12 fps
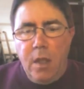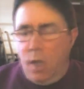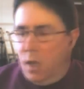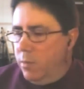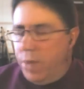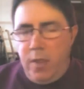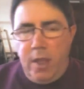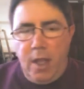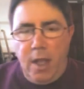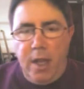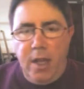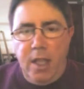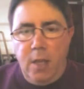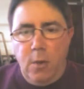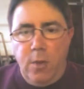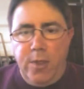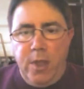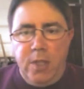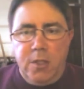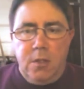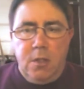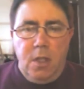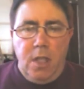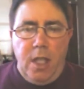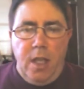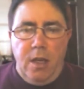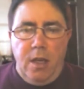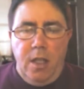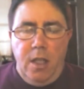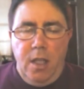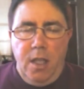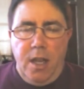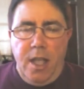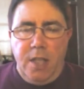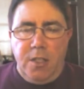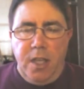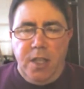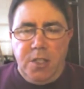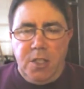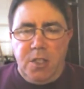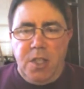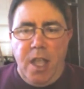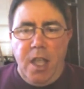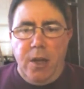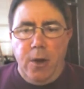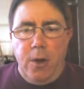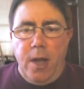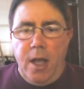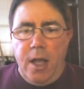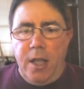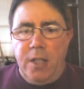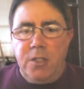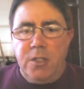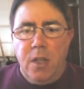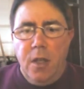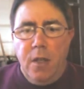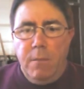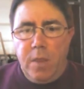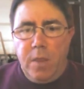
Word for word: But the idea with this, and it has a standardized